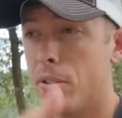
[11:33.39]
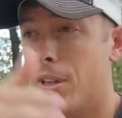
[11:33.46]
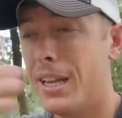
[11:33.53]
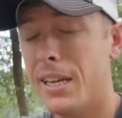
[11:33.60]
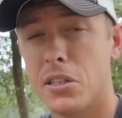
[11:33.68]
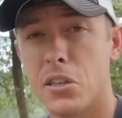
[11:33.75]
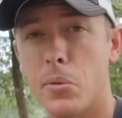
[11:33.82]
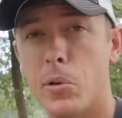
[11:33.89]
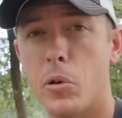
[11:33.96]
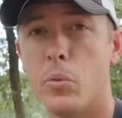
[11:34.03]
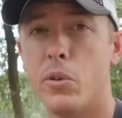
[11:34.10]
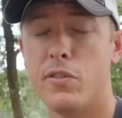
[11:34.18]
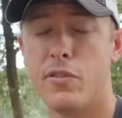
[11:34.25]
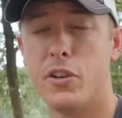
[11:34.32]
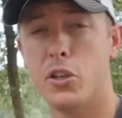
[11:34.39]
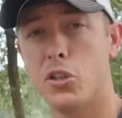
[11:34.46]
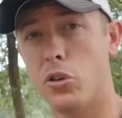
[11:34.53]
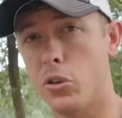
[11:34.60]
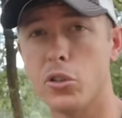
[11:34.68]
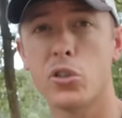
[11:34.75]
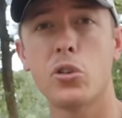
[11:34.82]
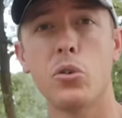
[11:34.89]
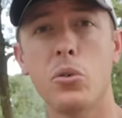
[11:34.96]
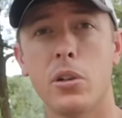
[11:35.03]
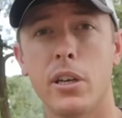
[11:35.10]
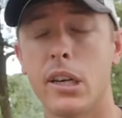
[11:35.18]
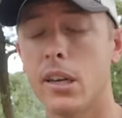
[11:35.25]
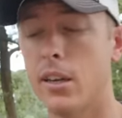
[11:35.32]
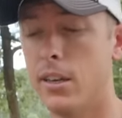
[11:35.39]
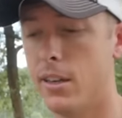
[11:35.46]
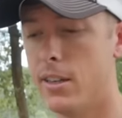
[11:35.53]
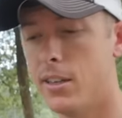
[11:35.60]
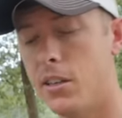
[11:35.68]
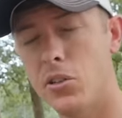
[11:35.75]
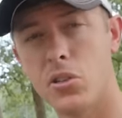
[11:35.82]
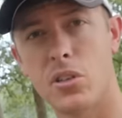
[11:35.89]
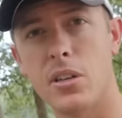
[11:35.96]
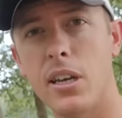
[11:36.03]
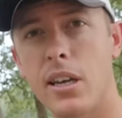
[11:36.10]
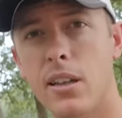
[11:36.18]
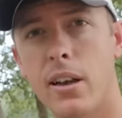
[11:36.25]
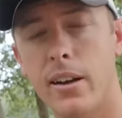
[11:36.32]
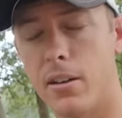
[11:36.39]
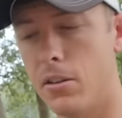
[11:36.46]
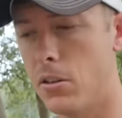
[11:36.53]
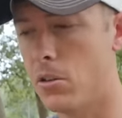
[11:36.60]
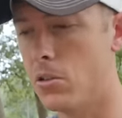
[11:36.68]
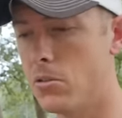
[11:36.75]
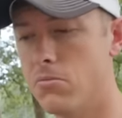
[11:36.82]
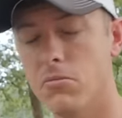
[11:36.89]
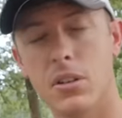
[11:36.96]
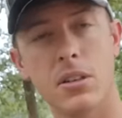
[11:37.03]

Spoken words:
late summer when fish are schooling. You just need like a little